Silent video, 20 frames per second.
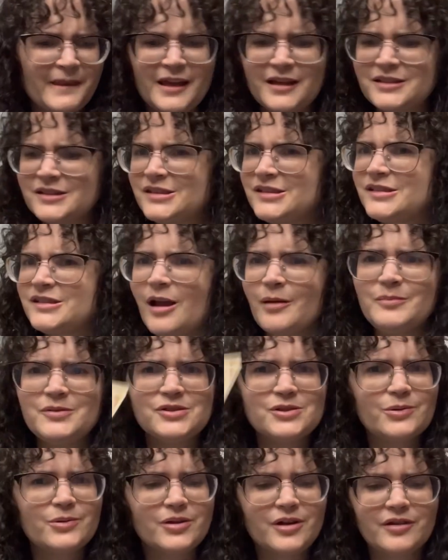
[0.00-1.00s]
some
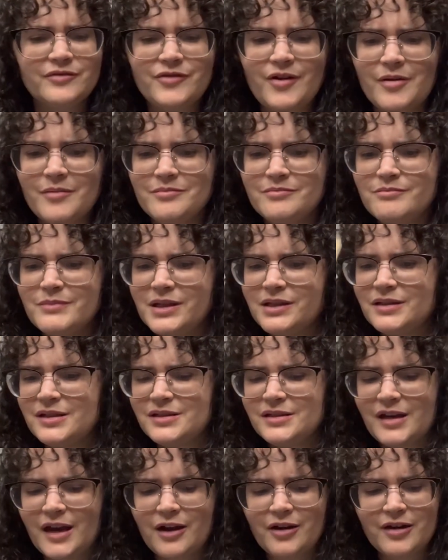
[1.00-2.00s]
sort of
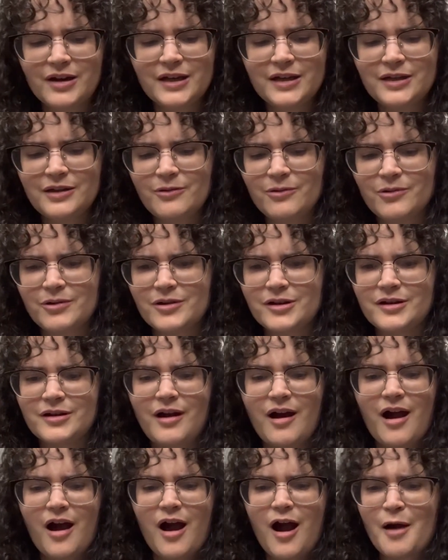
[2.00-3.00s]
military
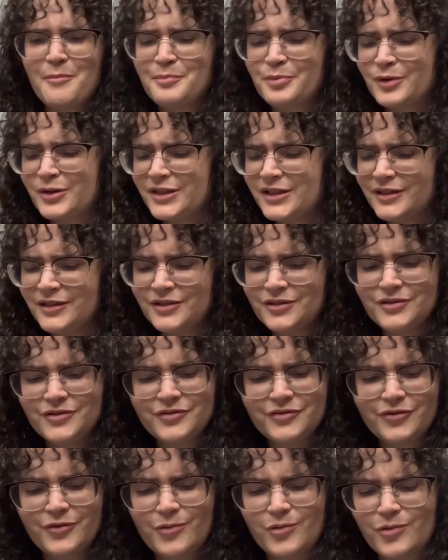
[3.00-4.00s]
or
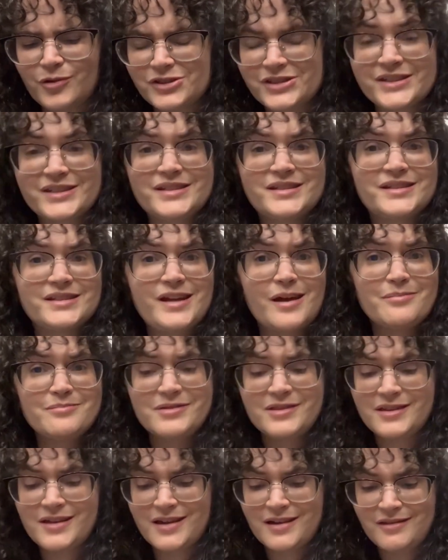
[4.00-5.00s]
operative or
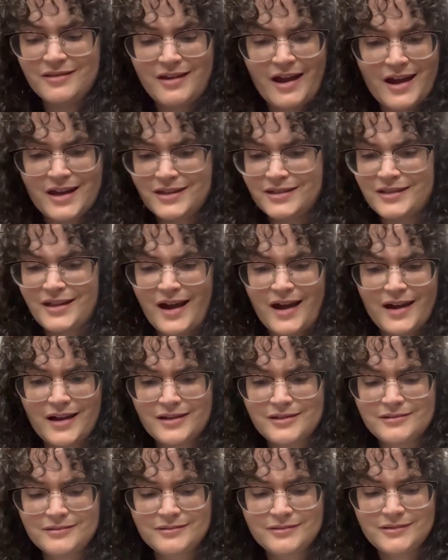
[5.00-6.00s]
something like
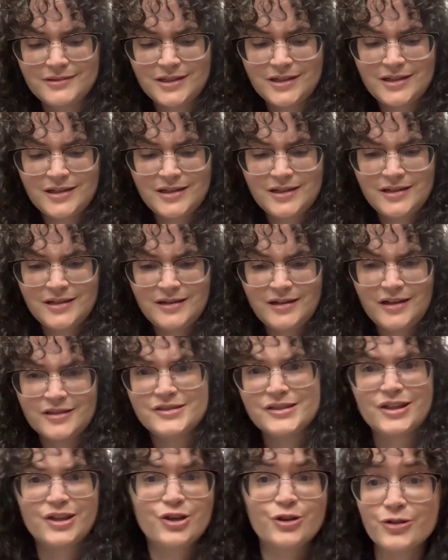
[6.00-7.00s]
that. A
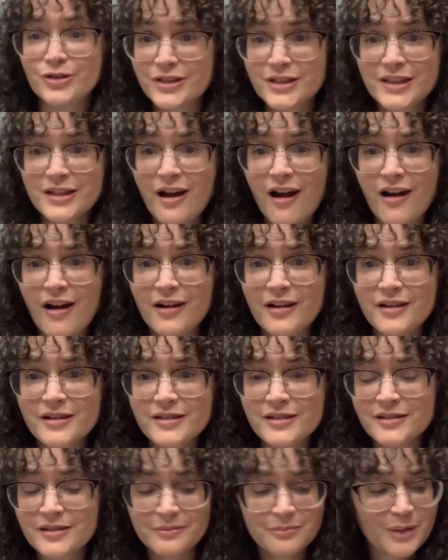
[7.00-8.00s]
security
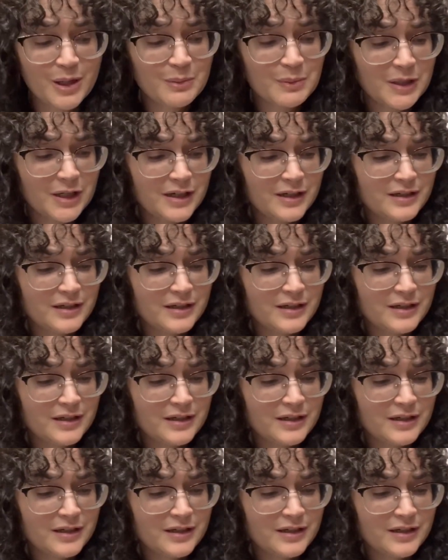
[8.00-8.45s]
guard, maybe?